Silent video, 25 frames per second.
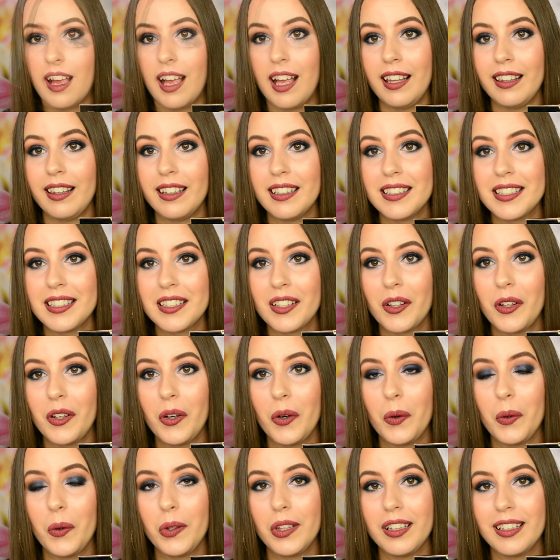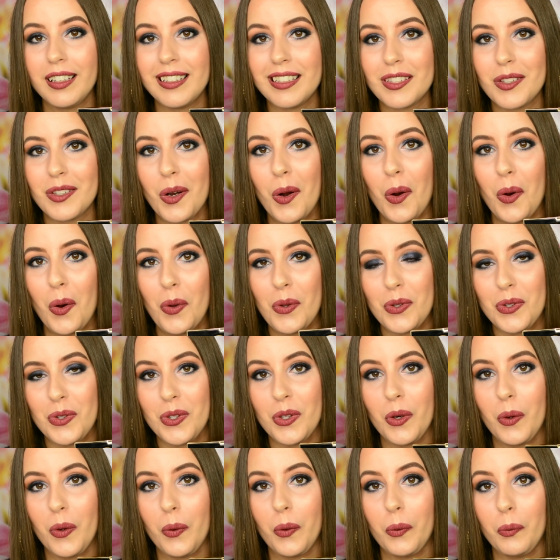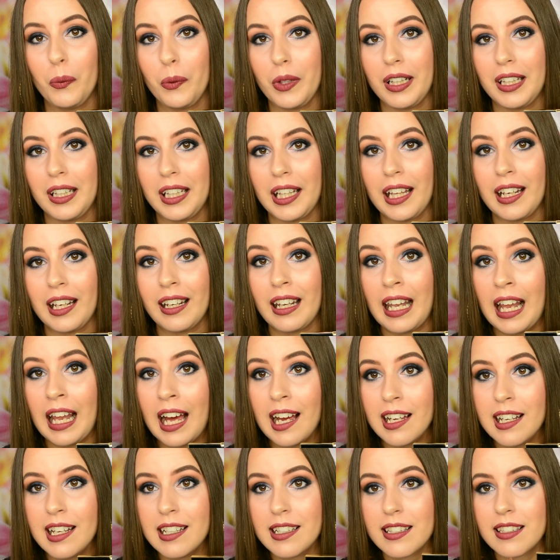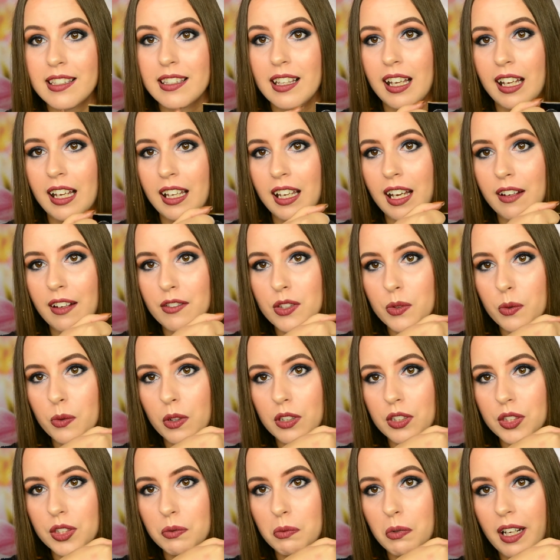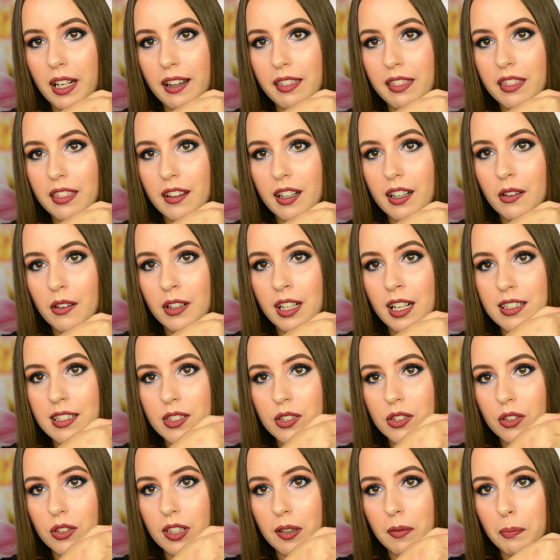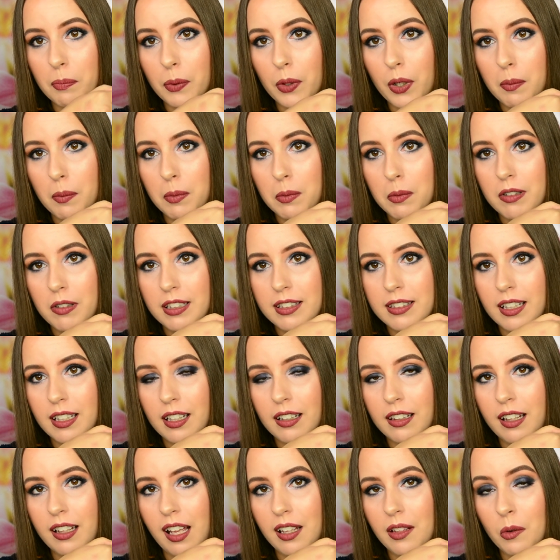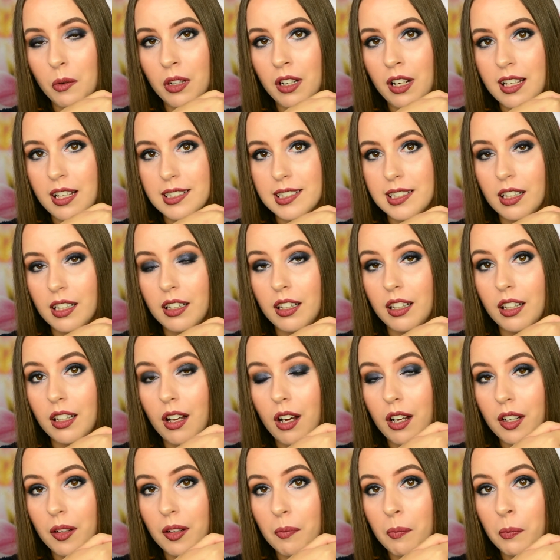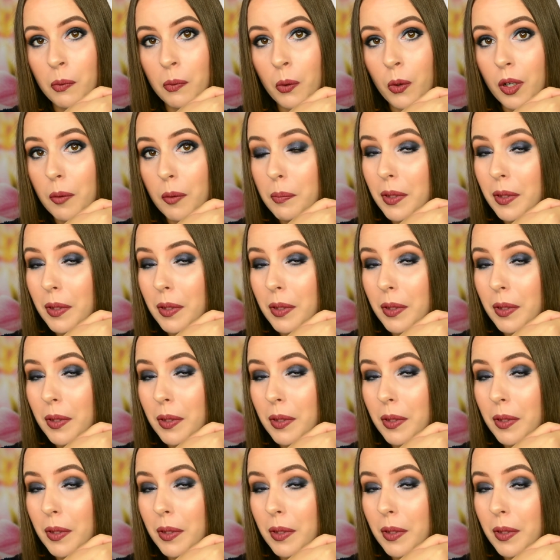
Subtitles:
And this gold is also really nice. I have swatched it right there, and as you can probably tell, that one has a lot more